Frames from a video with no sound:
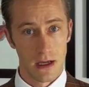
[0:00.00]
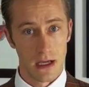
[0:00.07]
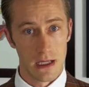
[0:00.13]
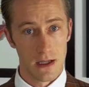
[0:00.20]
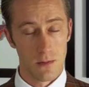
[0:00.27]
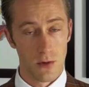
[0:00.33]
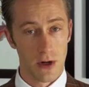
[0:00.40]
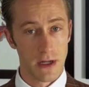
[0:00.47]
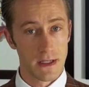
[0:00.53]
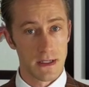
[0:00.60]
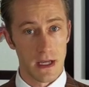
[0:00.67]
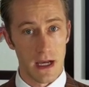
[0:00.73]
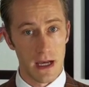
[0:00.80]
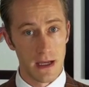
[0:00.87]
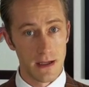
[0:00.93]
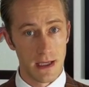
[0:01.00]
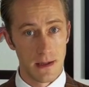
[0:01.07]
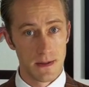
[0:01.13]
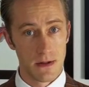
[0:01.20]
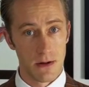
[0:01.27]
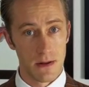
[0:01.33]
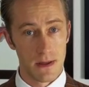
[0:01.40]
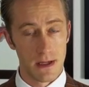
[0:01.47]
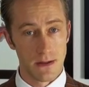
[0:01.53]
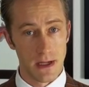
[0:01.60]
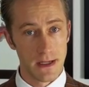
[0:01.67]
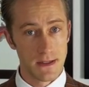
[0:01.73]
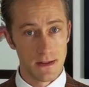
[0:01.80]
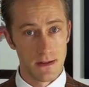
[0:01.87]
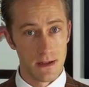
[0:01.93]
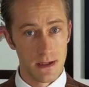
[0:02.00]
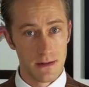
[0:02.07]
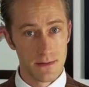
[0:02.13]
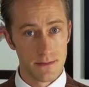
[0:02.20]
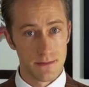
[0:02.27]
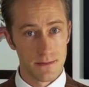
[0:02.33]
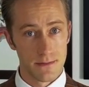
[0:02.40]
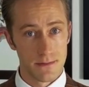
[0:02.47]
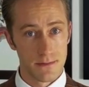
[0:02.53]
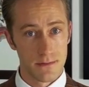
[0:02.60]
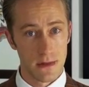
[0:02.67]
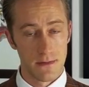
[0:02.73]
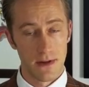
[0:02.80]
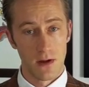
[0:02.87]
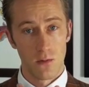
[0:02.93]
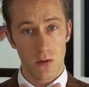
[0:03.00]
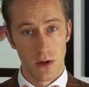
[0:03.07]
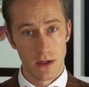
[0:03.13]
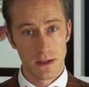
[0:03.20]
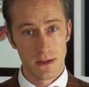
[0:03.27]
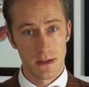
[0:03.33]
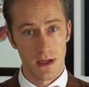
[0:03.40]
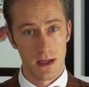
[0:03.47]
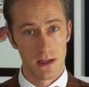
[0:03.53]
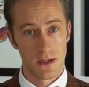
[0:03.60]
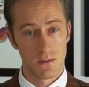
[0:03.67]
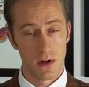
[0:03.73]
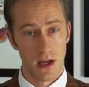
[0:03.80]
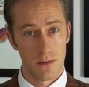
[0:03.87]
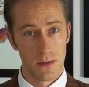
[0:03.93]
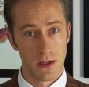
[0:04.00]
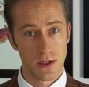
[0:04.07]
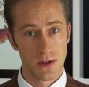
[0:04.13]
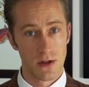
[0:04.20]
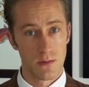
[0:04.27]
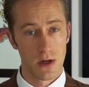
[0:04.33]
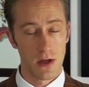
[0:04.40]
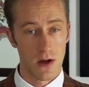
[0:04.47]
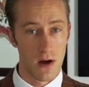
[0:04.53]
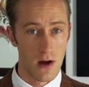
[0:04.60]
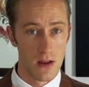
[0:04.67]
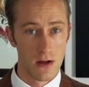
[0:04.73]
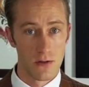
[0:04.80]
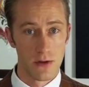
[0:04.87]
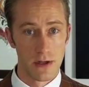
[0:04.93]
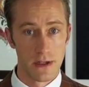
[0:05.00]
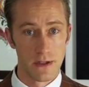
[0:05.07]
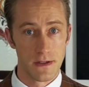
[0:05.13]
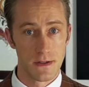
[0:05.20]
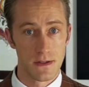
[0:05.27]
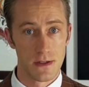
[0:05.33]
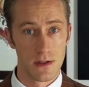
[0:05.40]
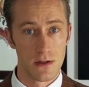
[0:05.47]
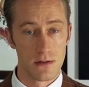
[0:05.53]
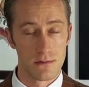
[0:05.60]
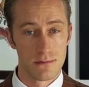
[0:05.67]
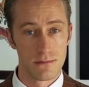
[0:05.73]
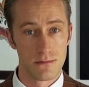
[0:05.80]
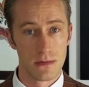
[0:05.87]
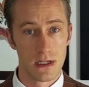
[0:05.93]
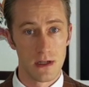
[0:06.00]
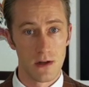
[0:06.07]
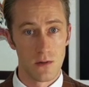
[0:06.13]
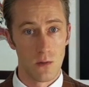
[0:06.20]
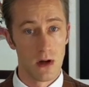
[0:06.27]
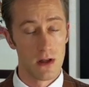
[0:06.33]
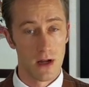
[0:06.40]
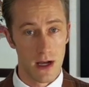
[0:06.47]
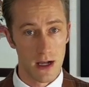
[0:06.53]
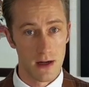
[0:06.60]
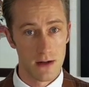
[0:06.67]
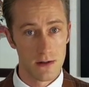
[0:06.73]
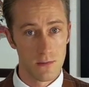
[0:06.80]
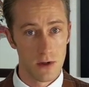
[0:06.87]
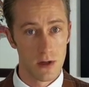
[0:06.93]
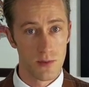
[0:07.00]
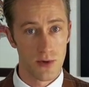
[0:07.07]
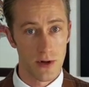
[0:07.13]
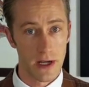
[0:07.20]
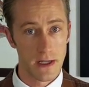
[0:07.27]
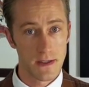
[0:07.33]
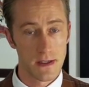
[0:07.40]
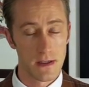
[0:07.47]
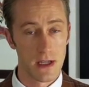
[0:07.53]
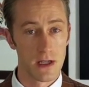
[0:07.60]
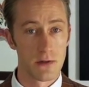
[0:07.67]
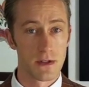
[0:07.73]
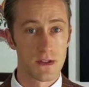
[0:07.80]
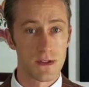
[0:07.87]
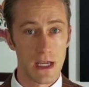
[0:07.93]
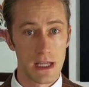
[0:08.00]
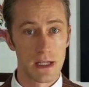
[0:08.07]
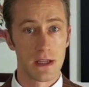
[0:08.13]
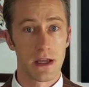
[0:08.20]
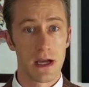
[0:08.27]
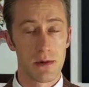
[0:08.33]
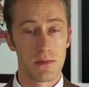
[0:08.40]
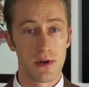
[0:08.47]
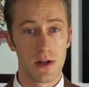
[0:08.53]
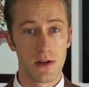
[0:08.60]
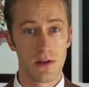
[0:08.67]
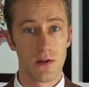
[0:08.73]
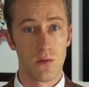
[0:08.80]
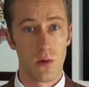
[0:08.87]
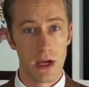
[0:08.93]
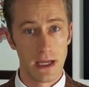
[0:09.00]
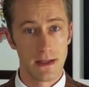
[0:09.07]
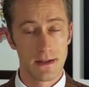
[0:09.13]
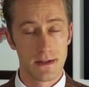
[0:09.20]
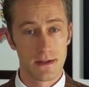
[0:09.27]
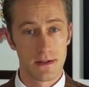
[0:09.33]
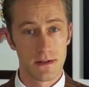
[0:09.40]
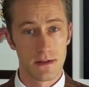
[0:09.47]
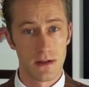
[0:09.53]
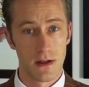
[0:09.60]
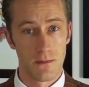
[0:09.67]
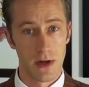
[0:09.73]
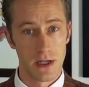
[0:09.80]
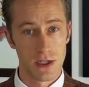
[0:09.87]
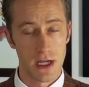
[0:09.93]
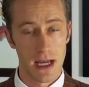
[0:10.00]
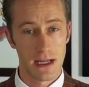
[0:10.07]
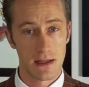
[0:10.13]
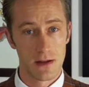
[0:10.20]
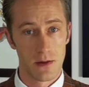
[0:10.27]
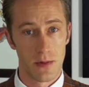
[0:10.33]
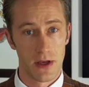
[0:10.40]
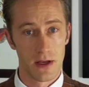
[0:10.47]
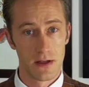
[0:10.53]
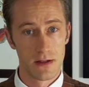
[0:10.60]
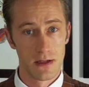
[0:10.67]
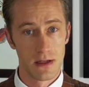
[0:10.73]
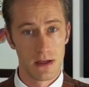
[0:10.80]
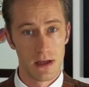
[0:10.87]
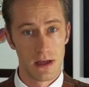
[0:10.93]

And I'm wearing a tie, keeps everything nice and neat. If I weren't, I just want to make sure that my collar was, you know, well ironed, well pressed, and that it was standing up under the weight of my jacket lapel.